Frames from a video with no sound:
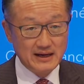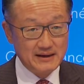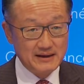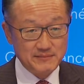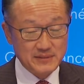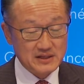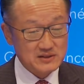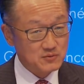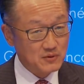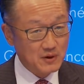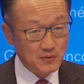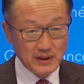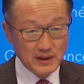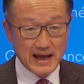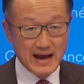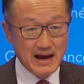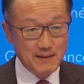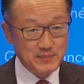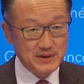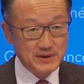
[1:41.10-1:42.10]
Because what will
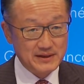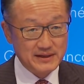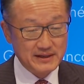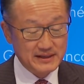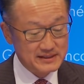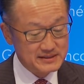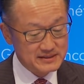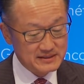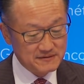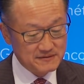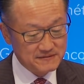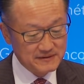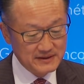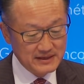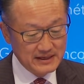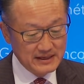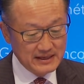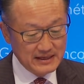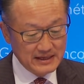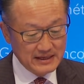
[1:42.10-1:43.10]
happen is if
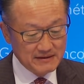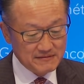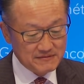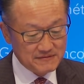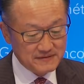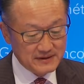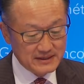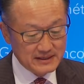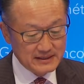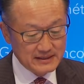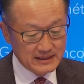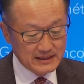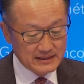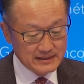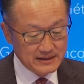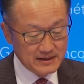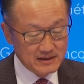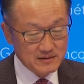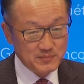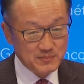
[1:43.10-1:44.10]

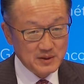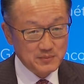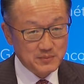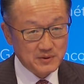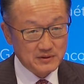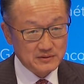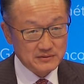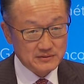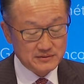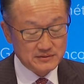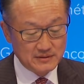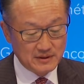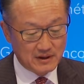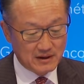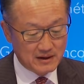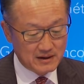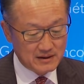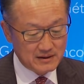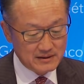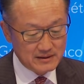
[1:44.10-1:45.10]
young people
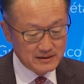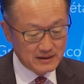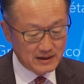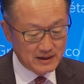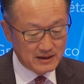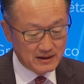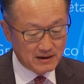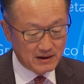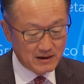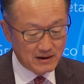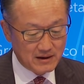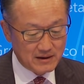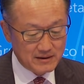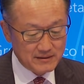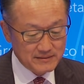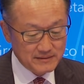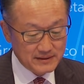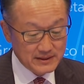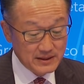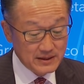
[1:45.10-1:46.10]
are
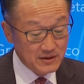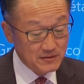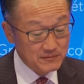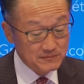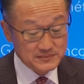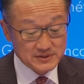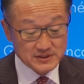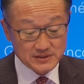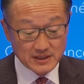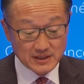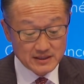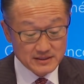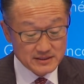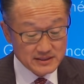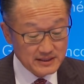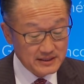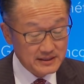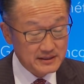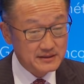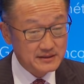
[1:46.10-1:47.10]

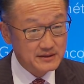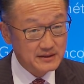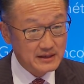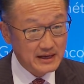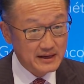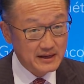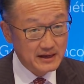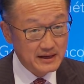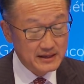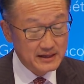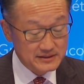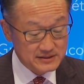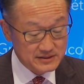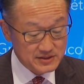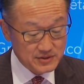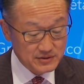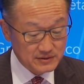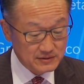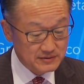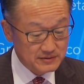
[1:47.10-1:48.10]
stunted as
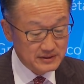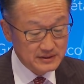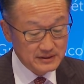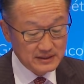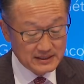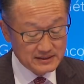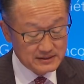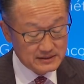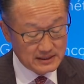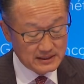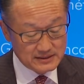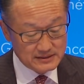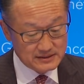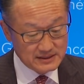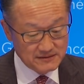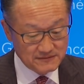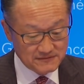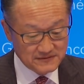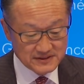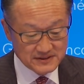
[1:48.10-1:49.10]
children, as
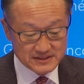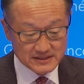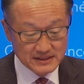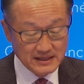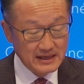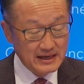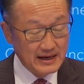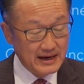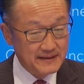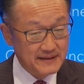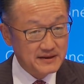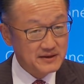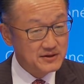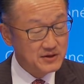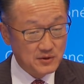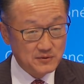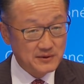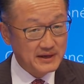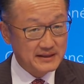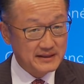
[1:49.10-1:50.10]
infants, and then
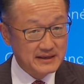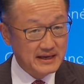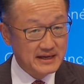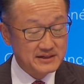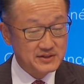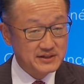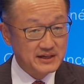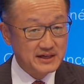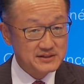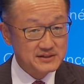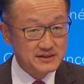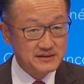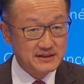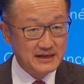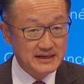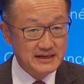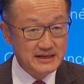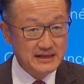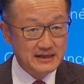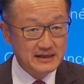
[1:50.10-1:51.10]
don't get the education
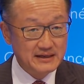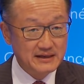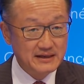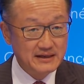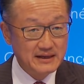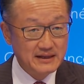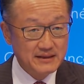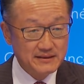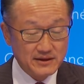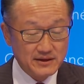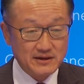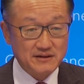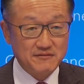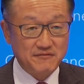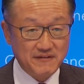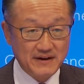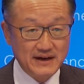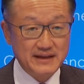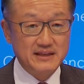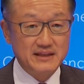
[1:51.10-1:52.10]
they need, they're going to
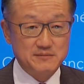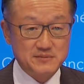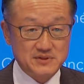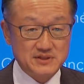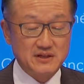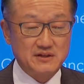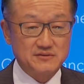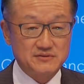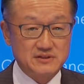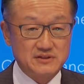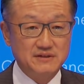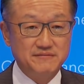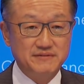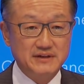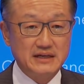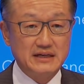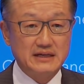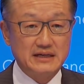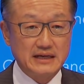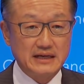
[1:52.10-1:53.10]
find themselves
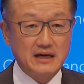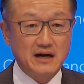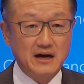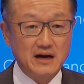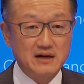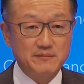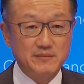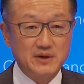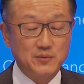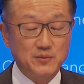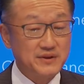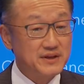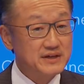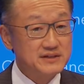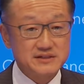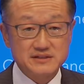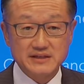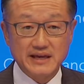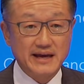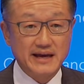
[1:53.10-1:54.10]
living in an economy where they
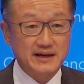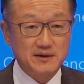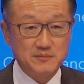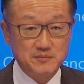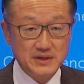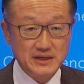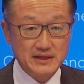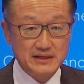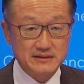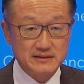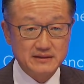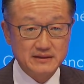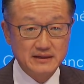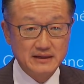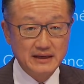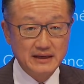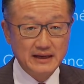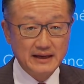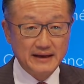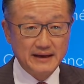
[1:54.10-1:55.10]
just can't compete.
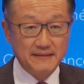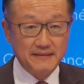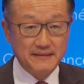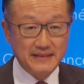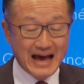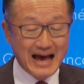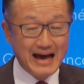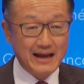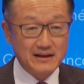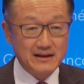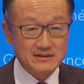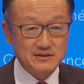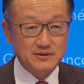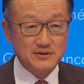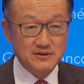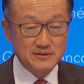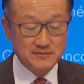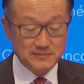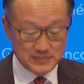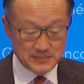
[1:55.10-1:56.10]
And that is
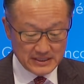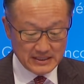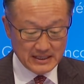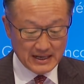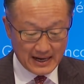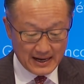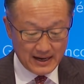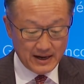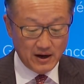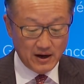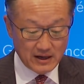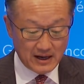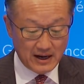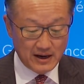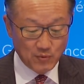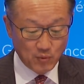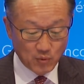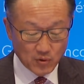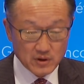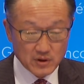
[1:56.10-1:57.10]
going to be, I
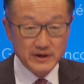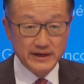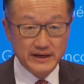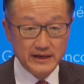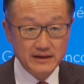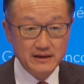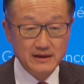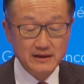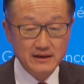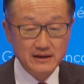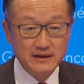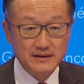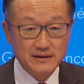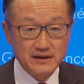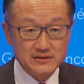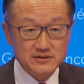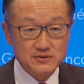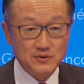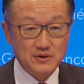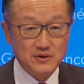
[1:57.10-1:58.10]
worry,
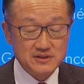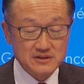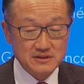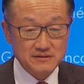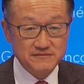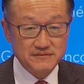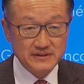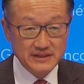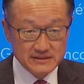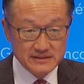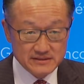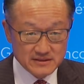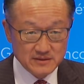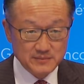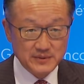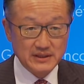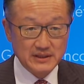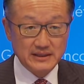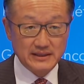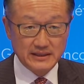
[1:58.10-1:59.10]
a source of
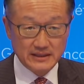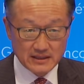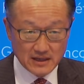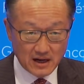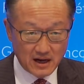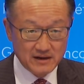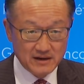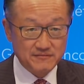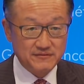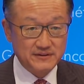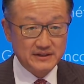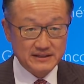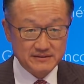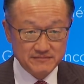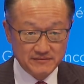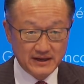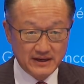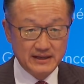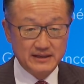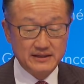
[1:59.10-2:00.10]
instability, conflict,
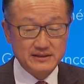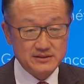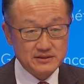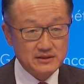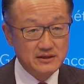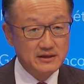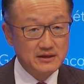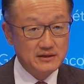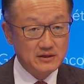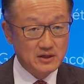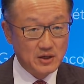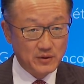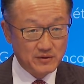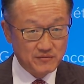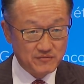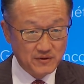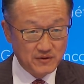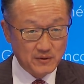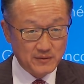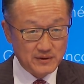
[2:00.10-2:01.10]
violence going
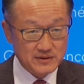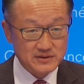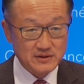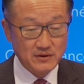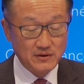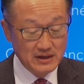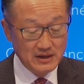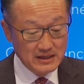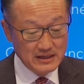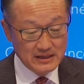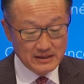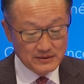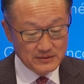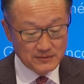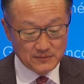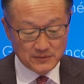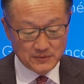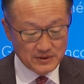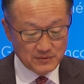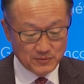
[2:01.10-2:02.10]
forward. So
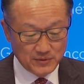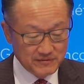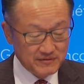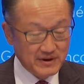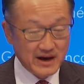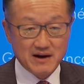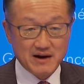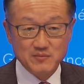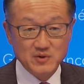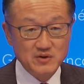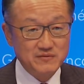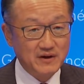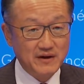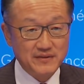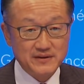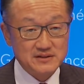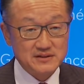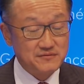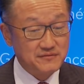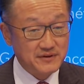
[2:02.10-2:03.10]
we've got to move on
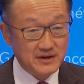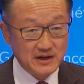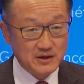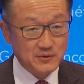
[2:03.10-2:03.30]
this very